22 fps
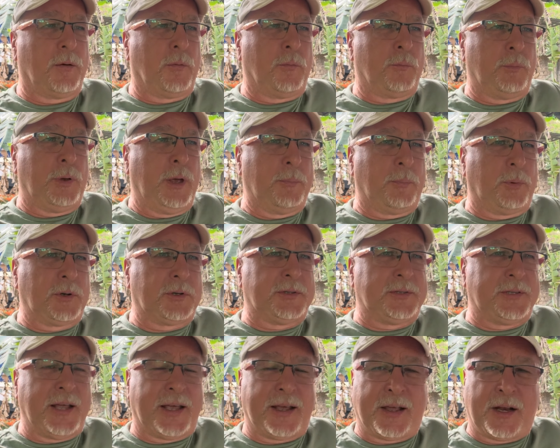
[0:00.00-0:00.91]
People
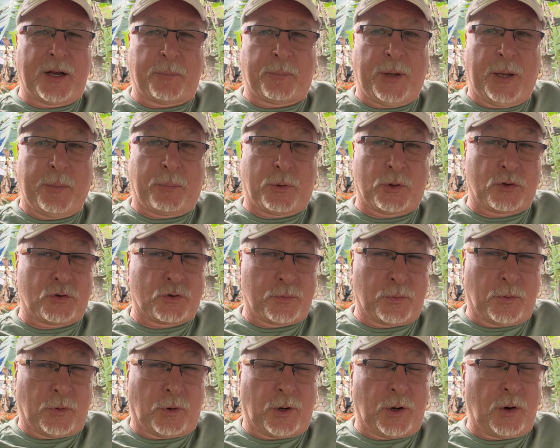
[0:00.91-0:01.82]
digging at people
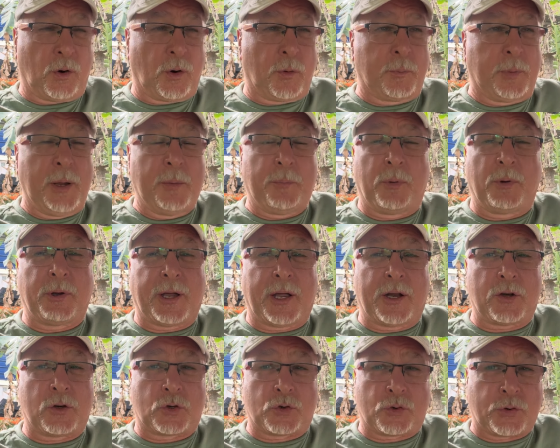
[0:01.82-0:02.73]
or people
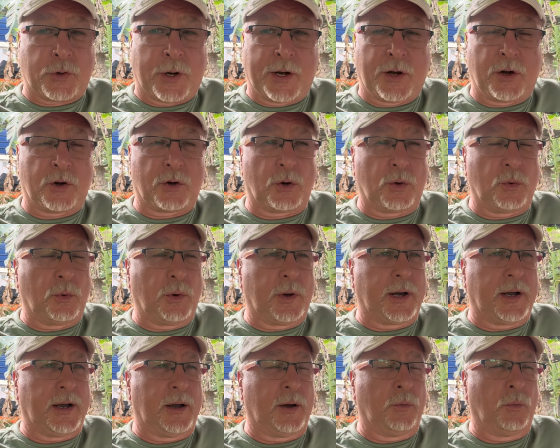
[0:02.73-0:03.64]
getting triggered or
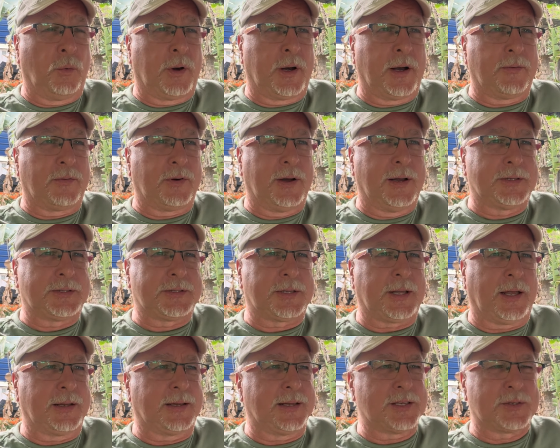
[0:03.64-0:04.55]
whatever. It's
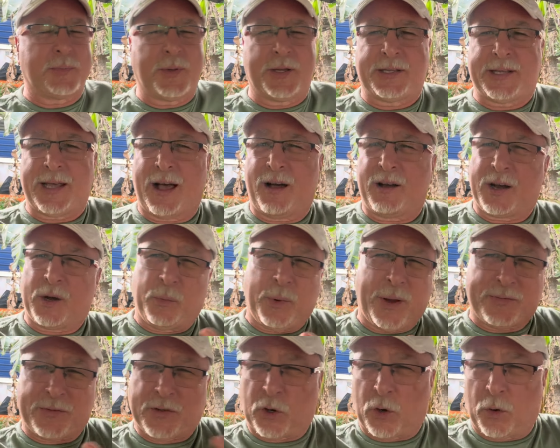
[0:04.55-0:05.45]
like this mentality
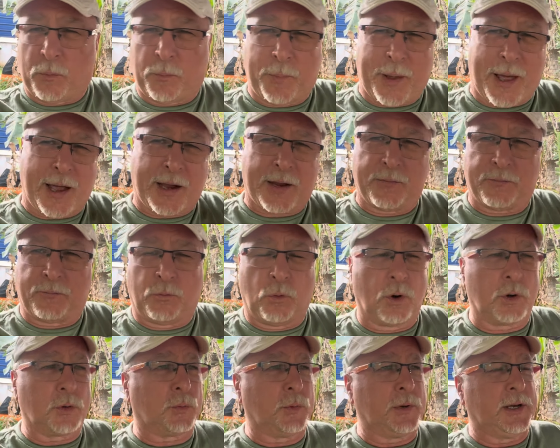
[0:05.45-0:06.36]
we have to go back and
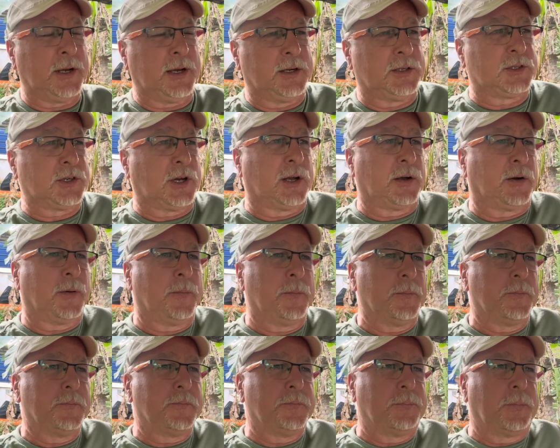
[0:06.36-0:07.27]
forth with each other.
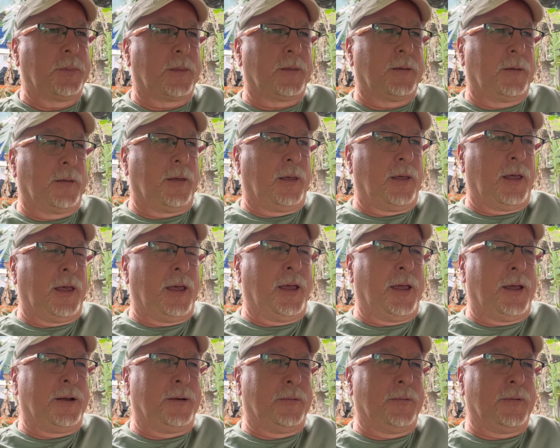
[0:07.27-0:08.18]

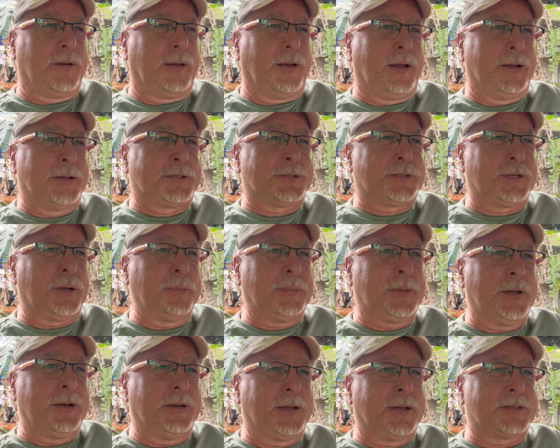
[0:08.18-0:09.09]
And it's
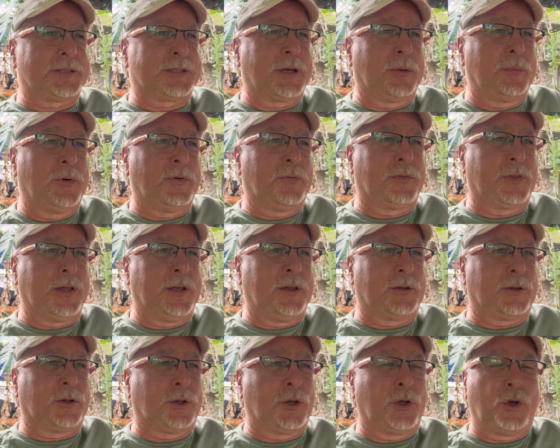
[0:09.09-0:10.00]
something that some of
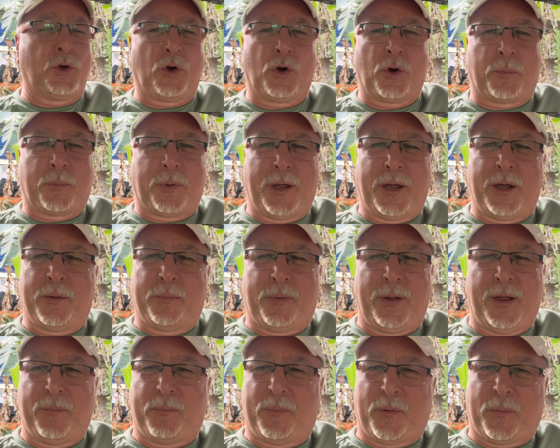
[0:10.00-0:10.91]
the European
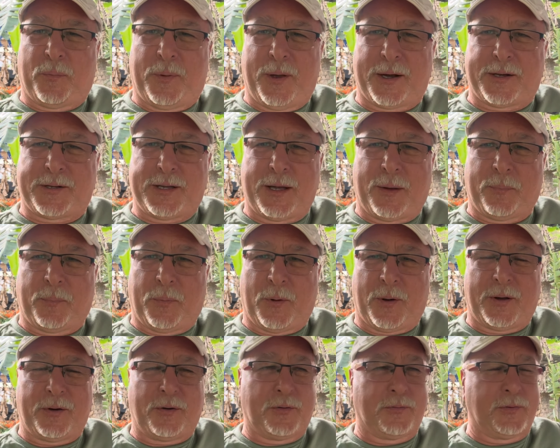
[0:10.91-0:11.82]
people picked up
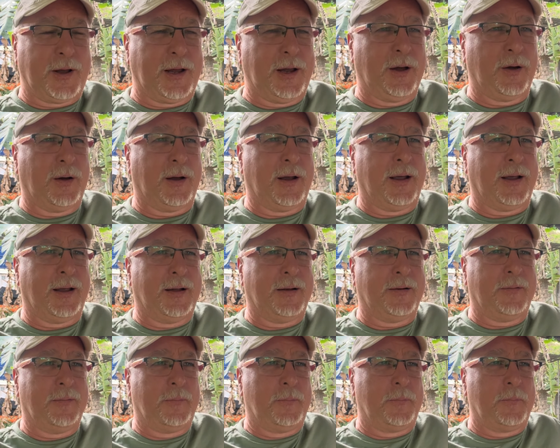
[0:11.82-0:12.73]
on over here. And